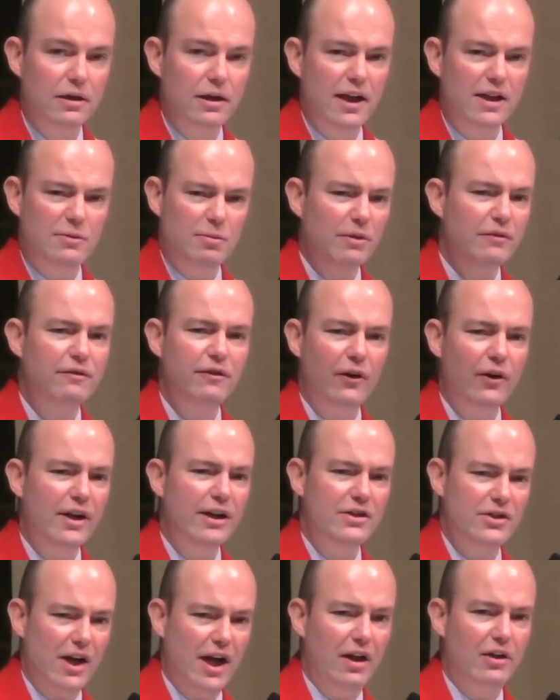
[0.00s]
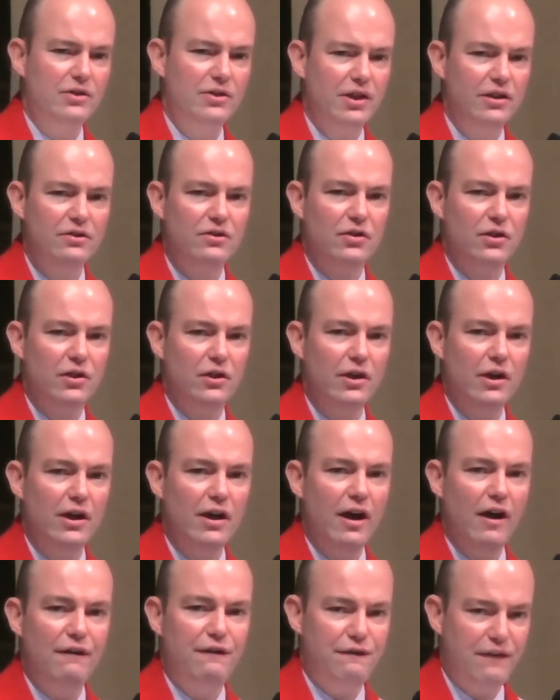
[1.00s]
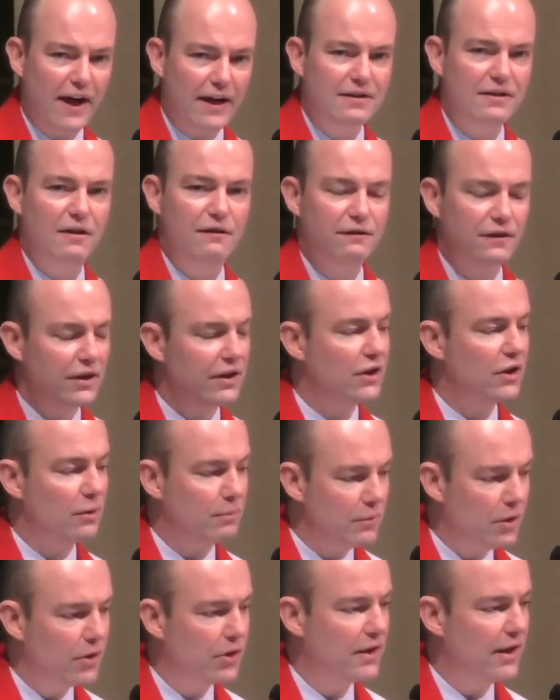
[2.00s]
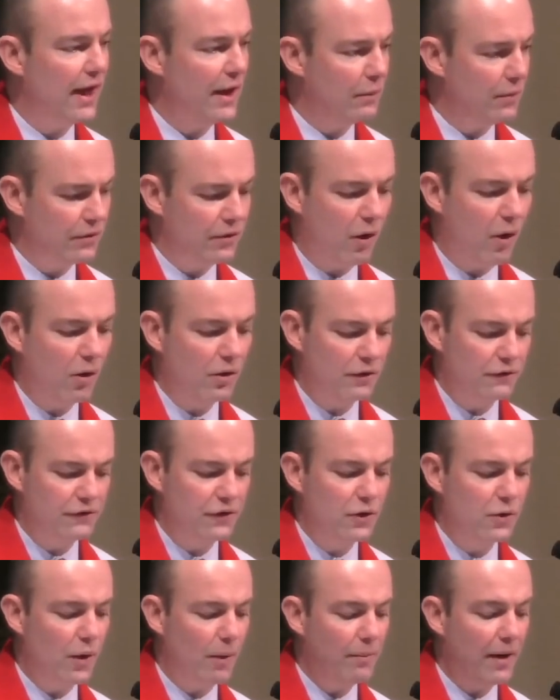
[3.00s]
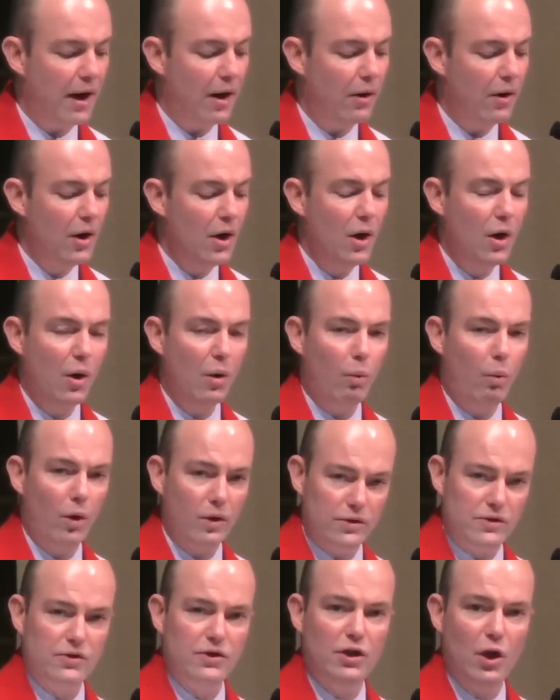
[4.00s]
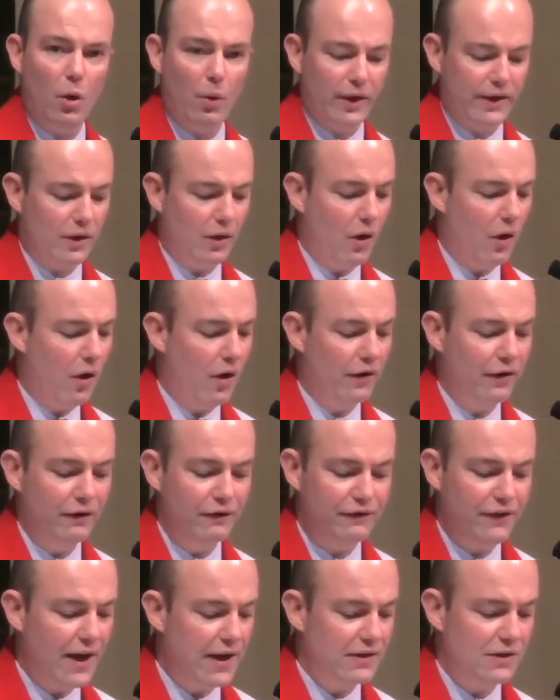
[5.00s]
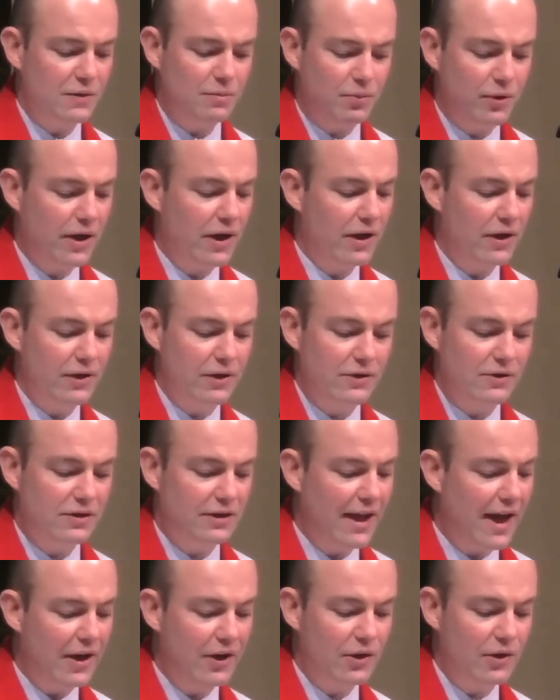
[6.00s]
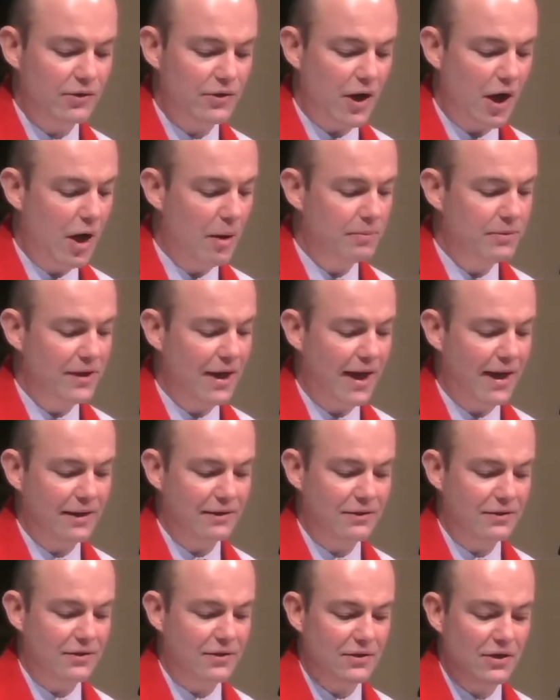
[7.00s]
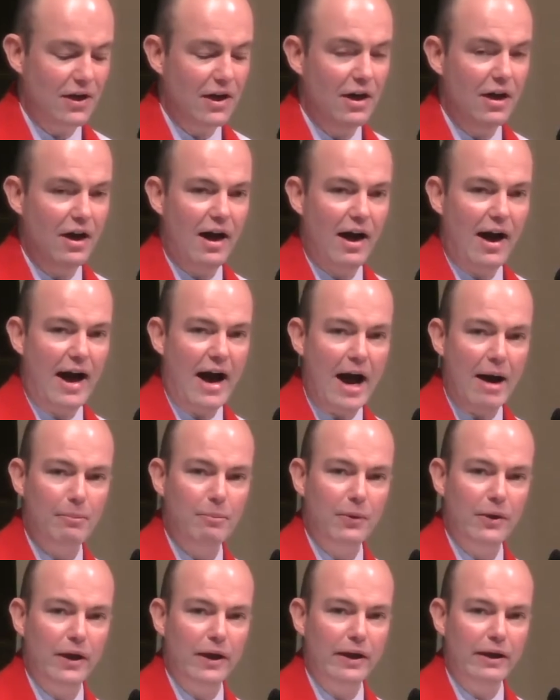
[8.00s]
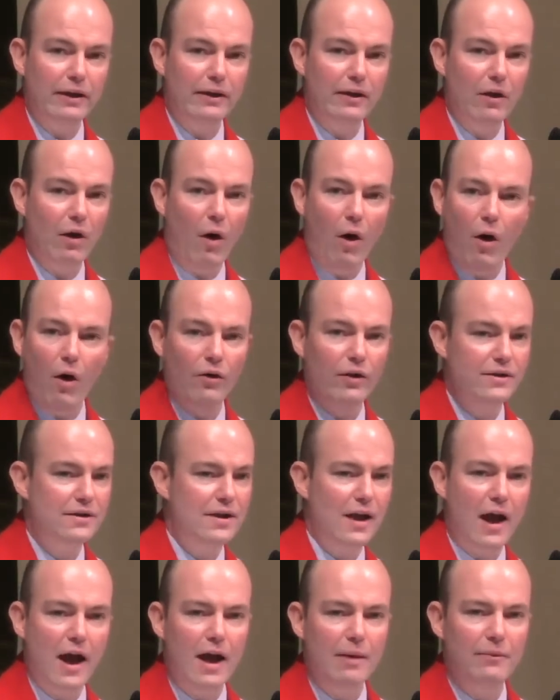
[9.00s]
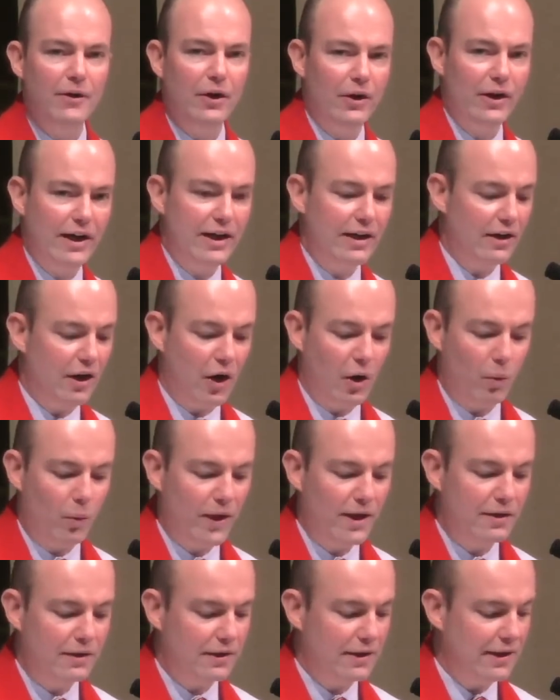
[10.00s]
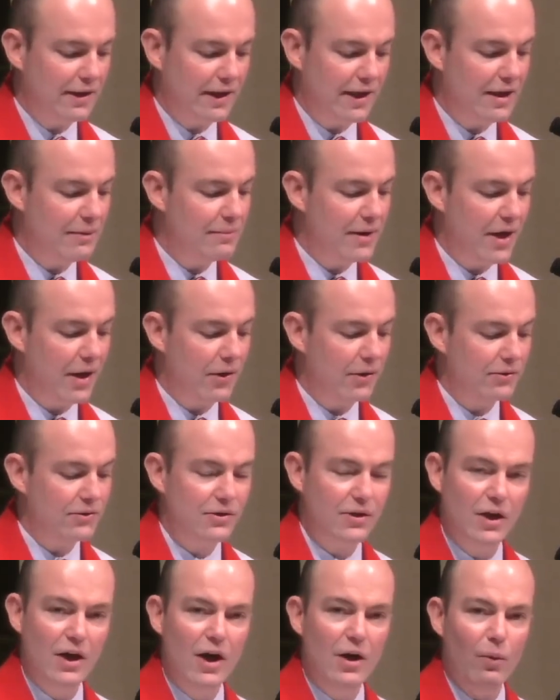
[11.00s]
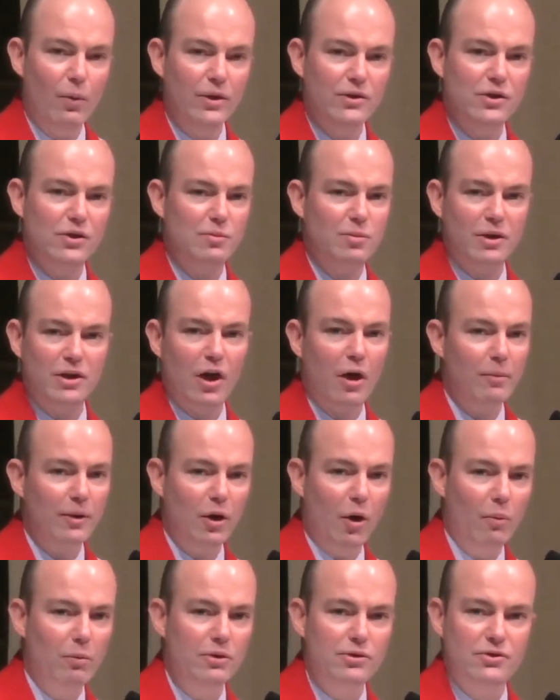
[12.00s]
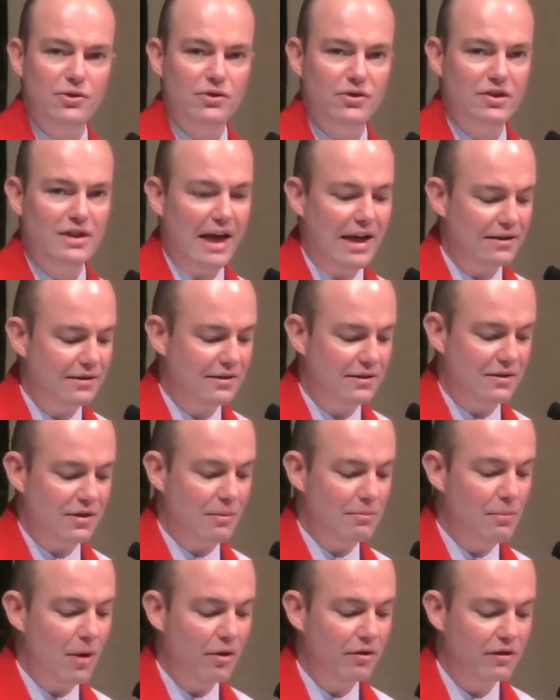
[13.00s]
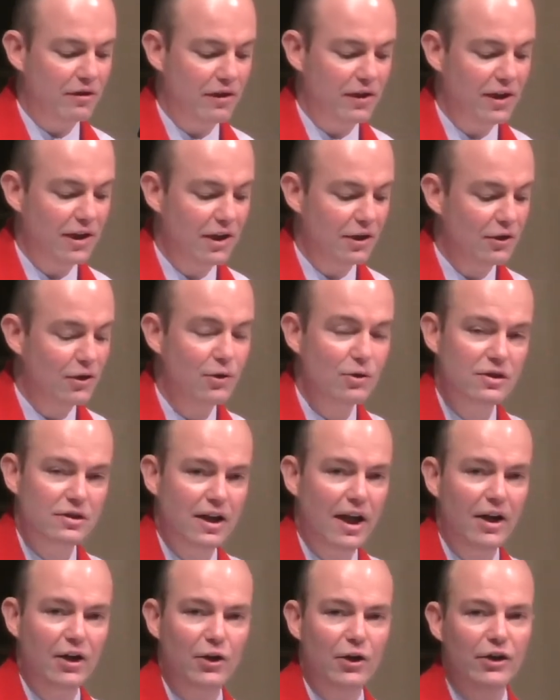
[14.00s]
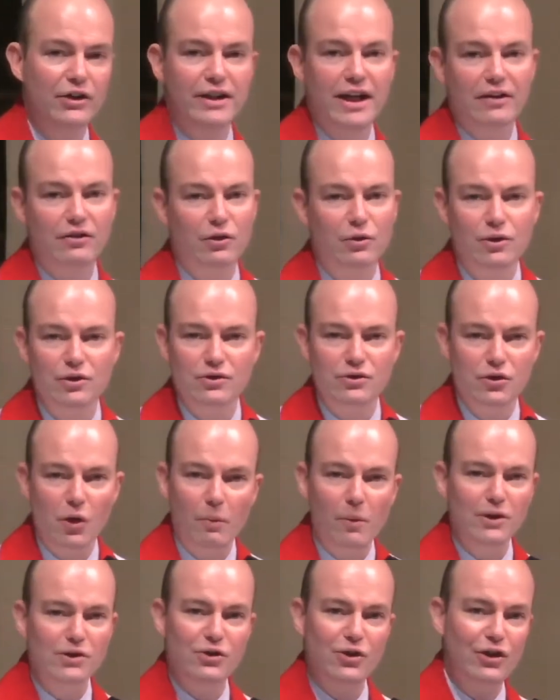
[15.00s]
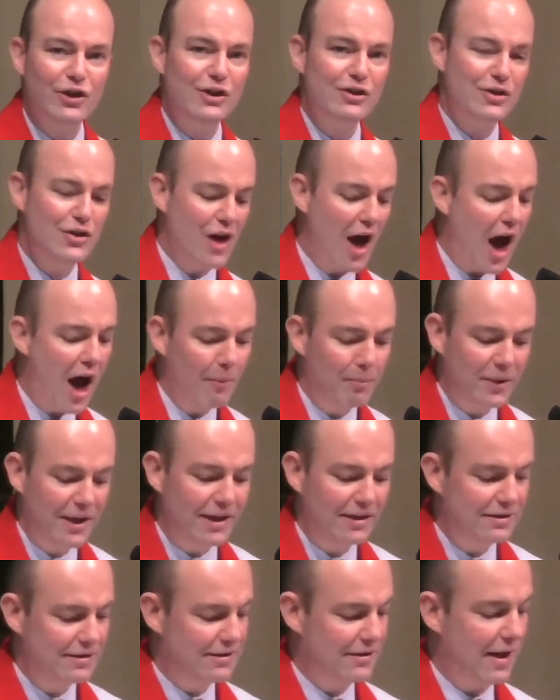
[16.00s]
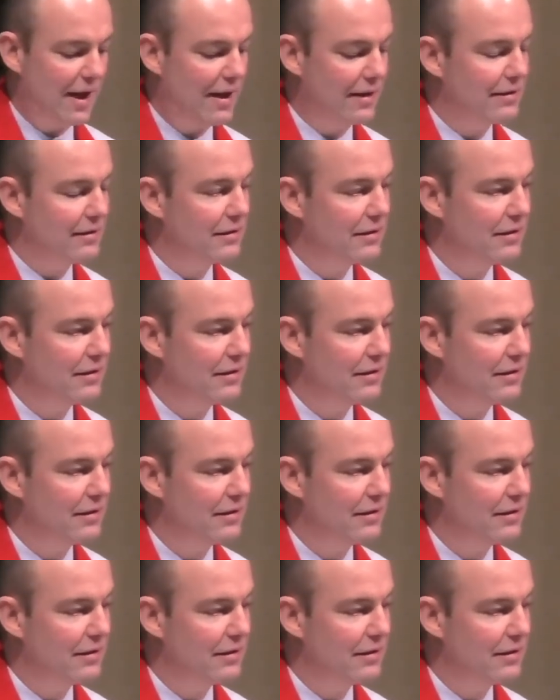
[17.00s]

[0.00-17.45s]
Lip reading: It's been very challenging to effectively communicate with all of you about what's going on. Events, prayers, letters, updates happen all the time. They're in our weekly emails, which is becoming almost as dense as a monthly newsletter, and yet there is so much that is not being said.